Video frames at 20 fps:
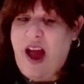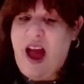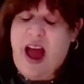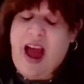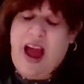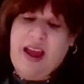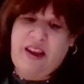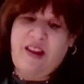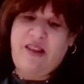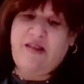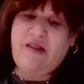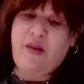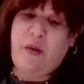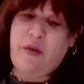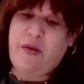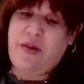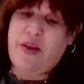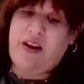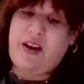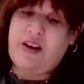And
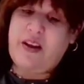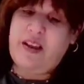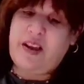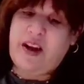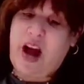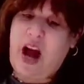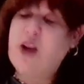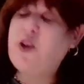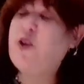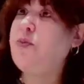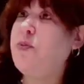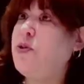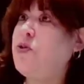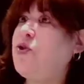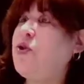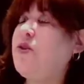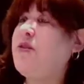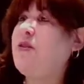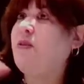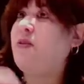so the
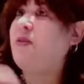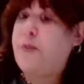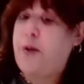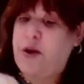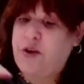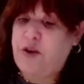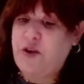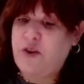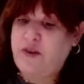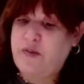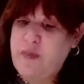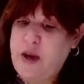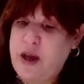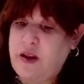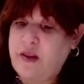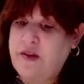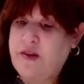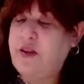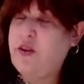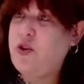contributions of the precious
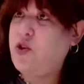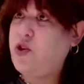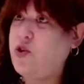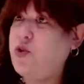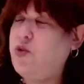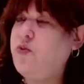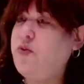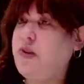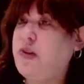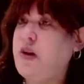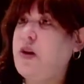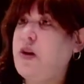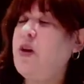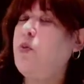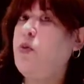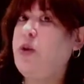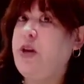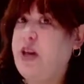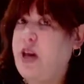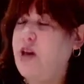metals that the Jews
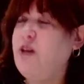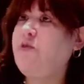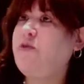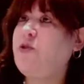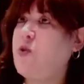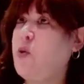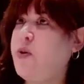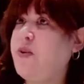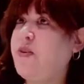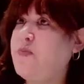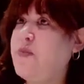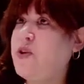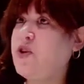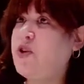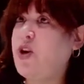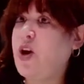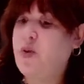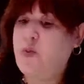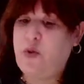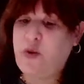would give towards a
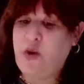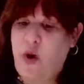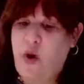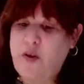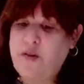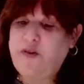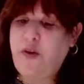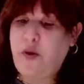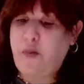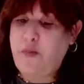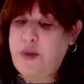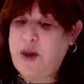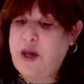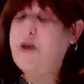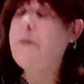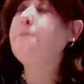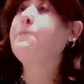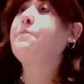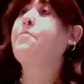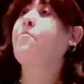Mishkan would also
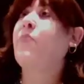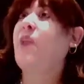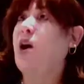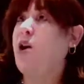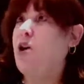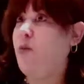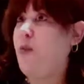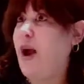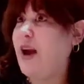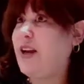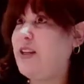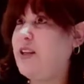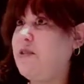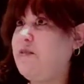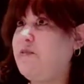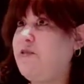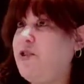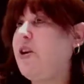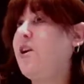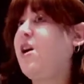be a
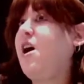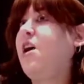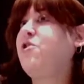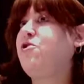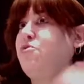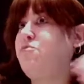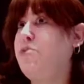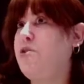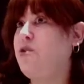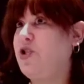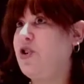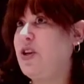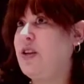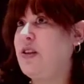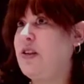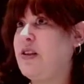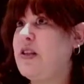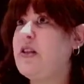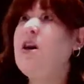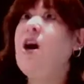corrective to the
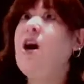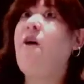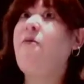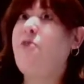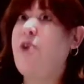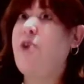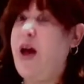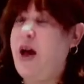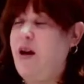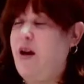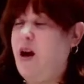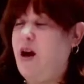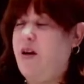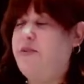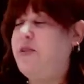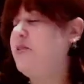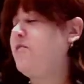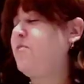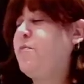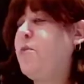contribution of
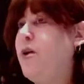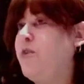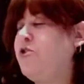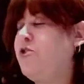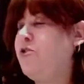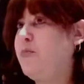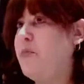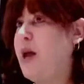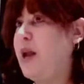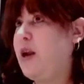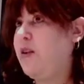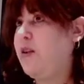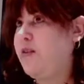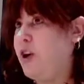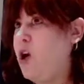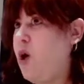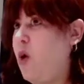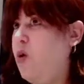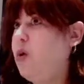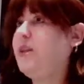this precious metal,
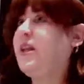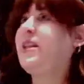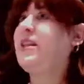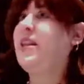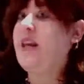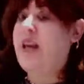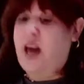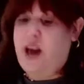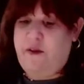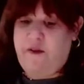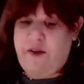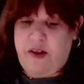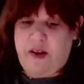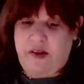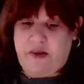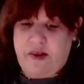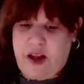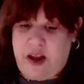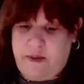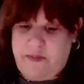the gold, that they gave for the
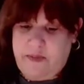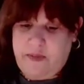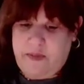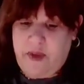sin.